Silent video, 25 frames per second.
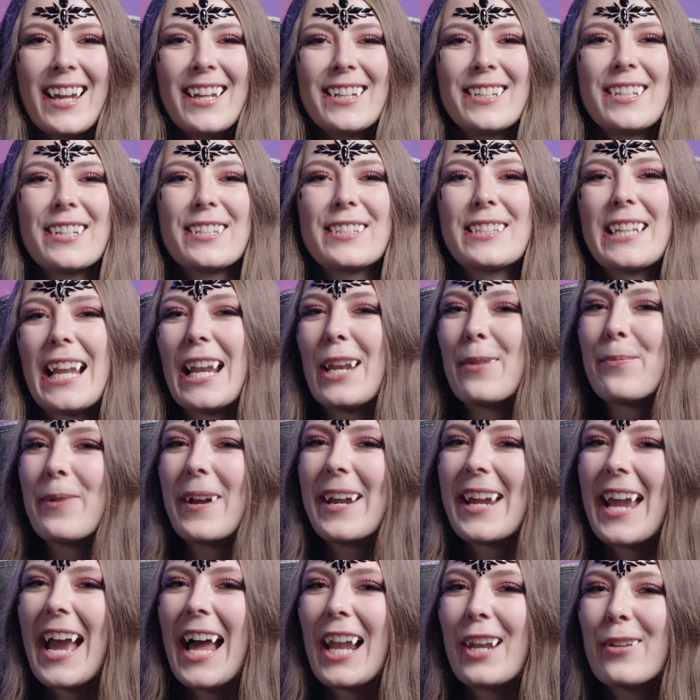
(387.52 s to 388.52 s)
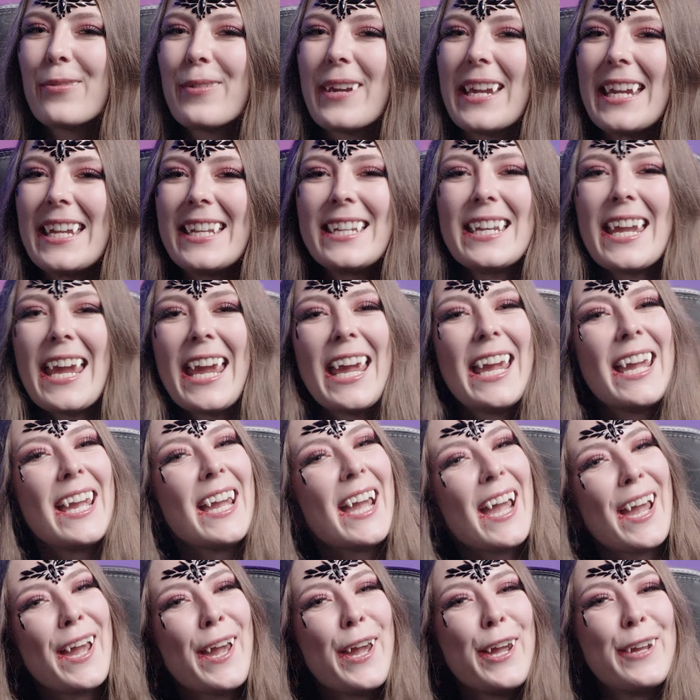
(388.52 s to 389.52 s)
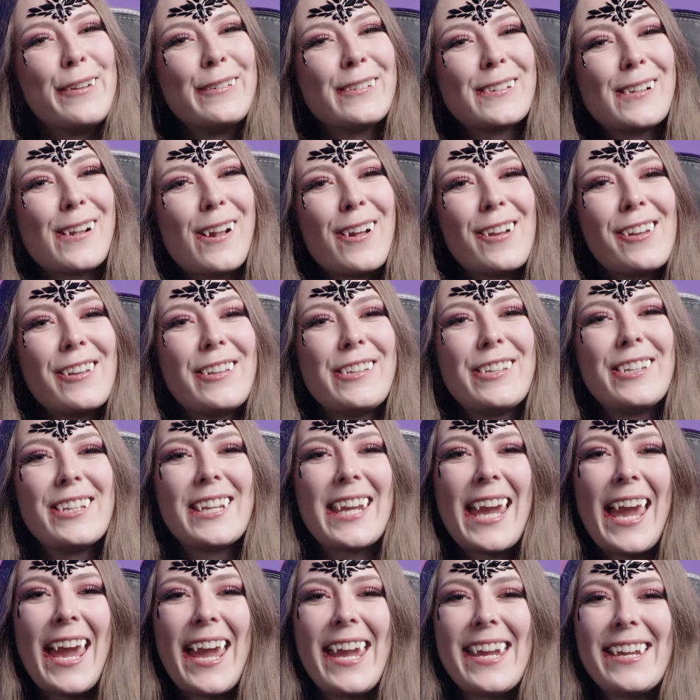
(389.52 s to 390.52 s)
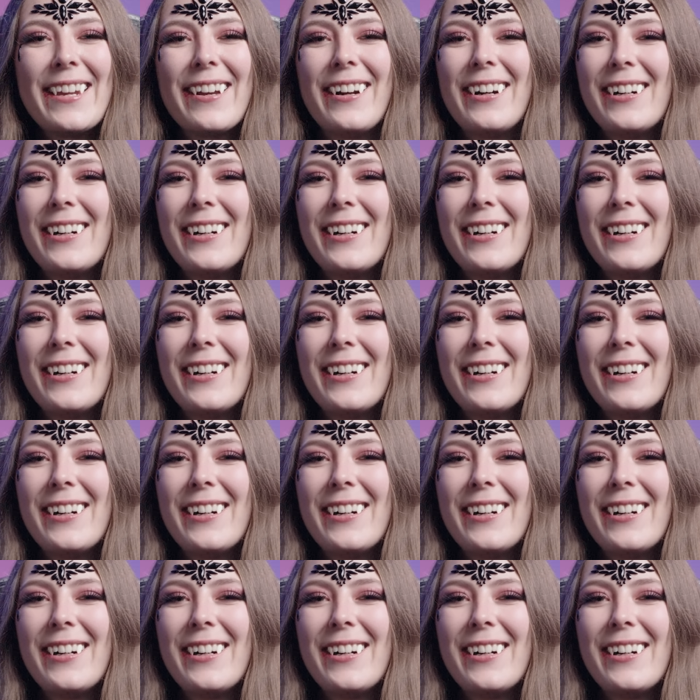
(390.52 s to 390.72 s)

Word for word: To celebrate Halloween here at Overclockers UK,